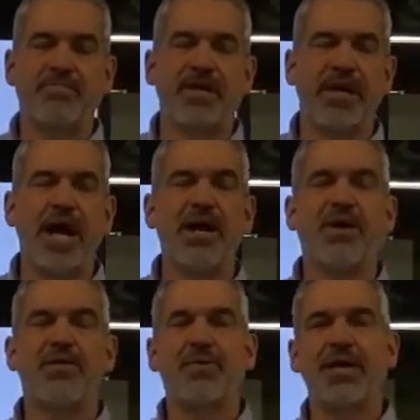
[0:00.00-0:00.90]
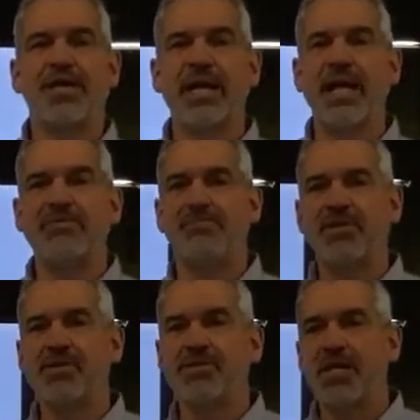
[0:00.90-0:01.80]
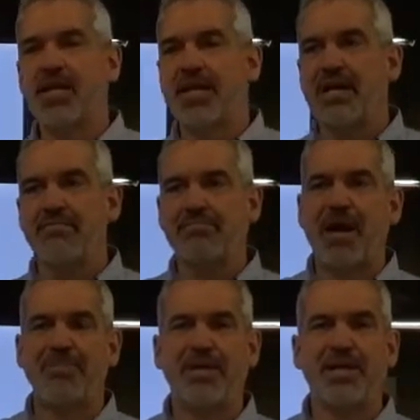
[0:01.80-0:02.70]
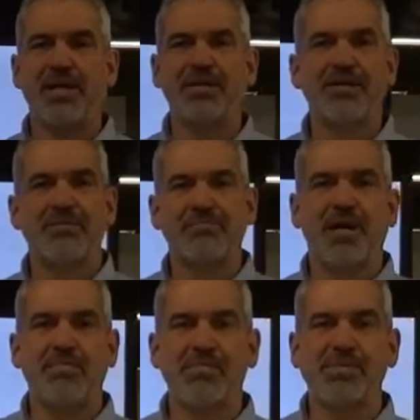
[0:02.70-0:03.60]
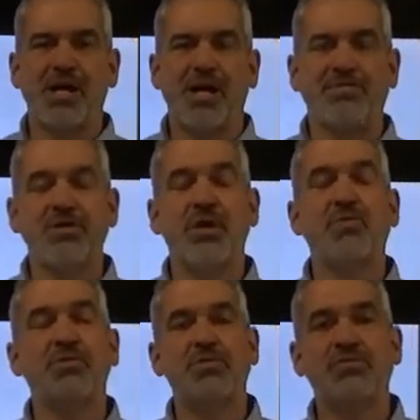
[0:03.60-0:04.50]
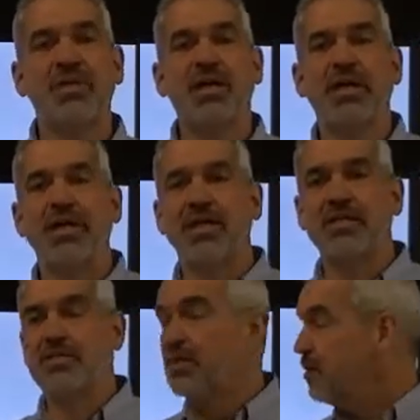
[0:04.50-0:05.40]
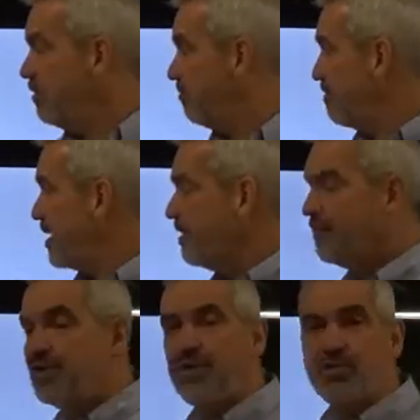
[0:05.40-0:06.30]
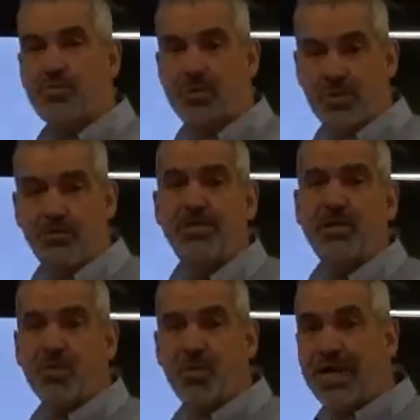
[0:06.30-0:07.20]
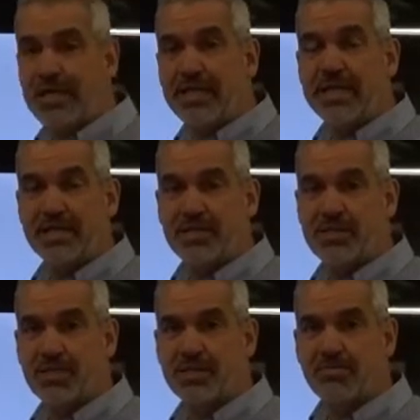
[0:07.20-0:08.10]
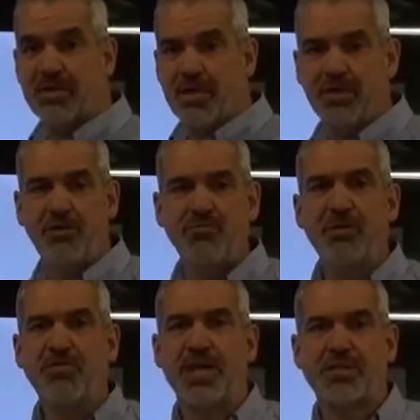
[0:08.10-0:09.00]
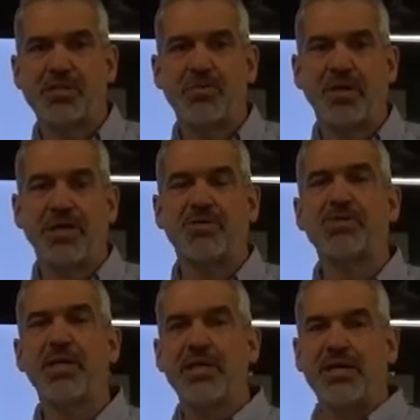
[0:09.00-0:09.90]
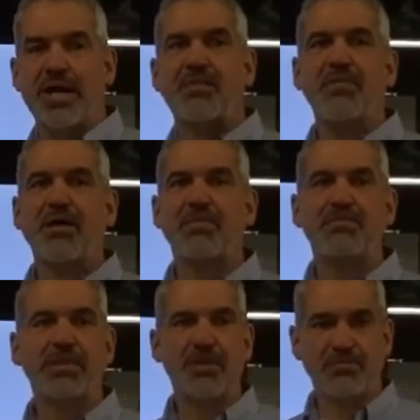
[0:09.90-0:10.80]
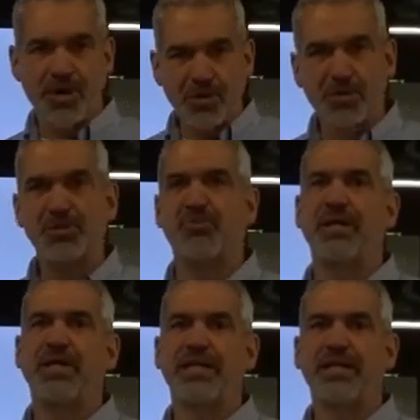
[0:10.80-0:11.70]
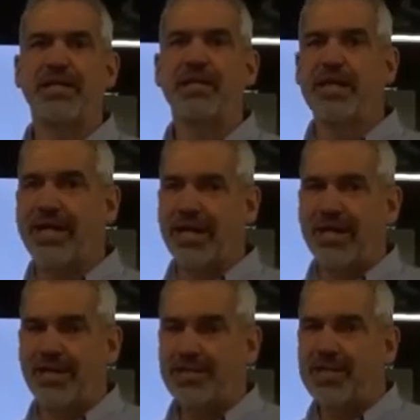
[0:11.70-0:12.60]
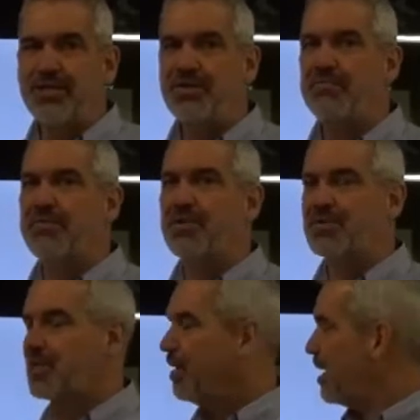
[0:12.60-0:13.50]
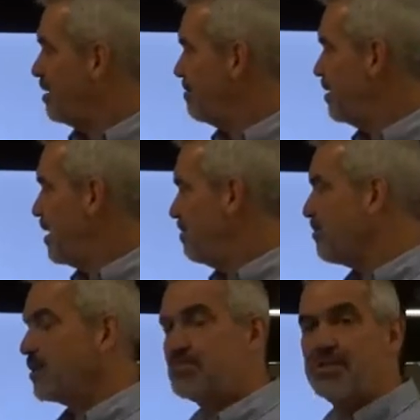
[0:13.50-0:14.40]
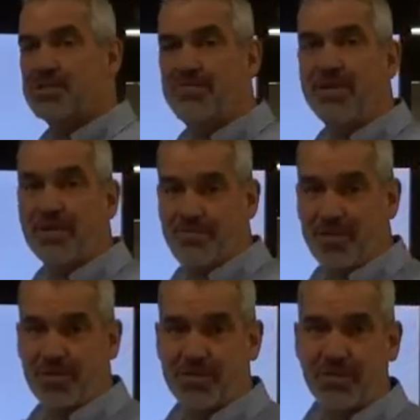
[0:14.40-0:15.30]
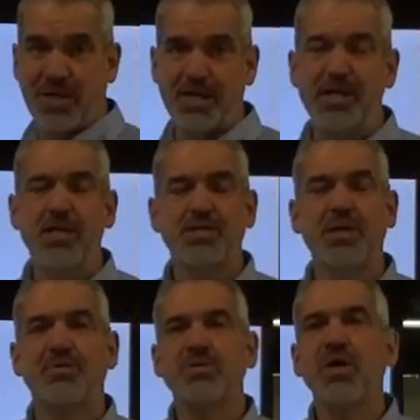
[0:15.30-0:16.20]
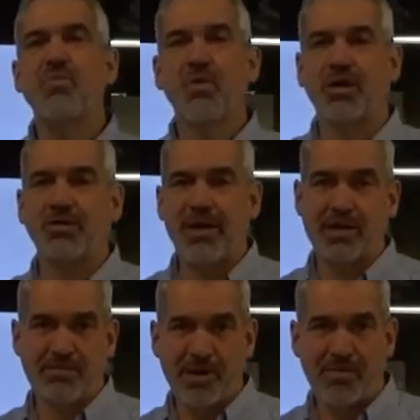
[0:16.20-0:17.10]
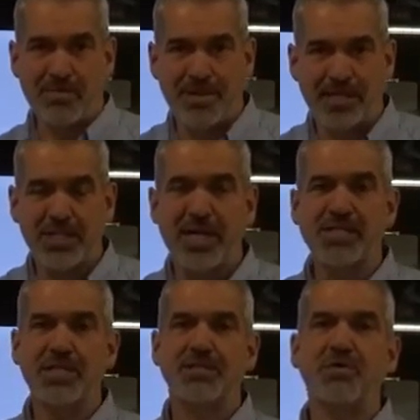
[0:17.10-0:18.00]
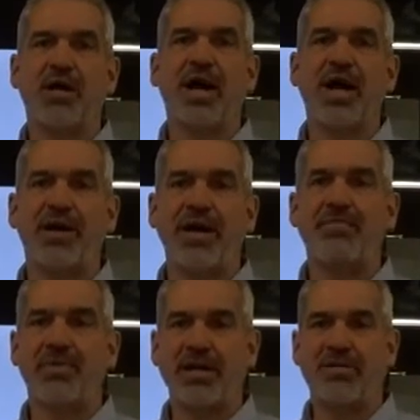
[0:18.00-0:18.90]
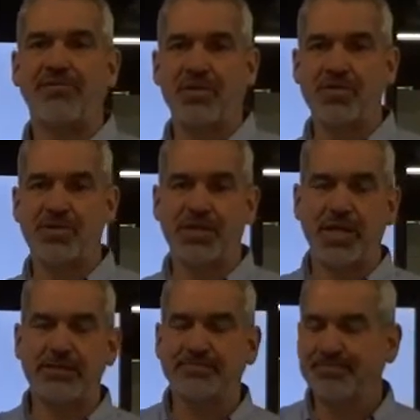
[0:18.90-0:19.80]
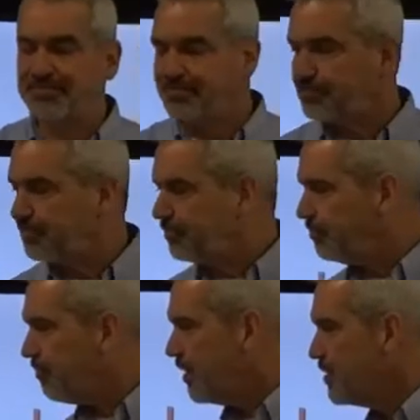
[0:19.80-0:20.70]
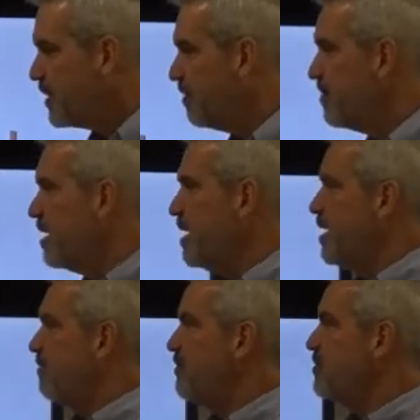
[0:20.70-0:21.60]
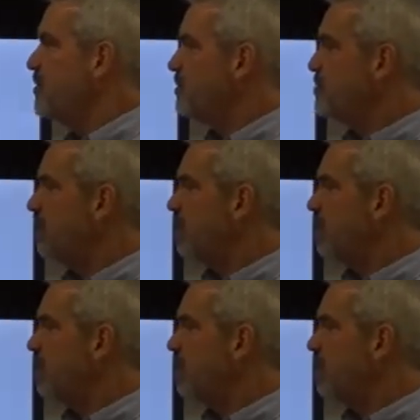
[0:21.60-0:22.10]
a higher rated amp fuse, and pop it in there, problem solved. No, what you've done is you've made the fuse, which should be your weak link in the system, you've moved that somewhere else. Now probably your motor's your weak link. And I guarantee you a motor's a lot more expensive than a fuse, okay? So don't work around the problem by changing to a higher amp rated fuse, okay? So fuses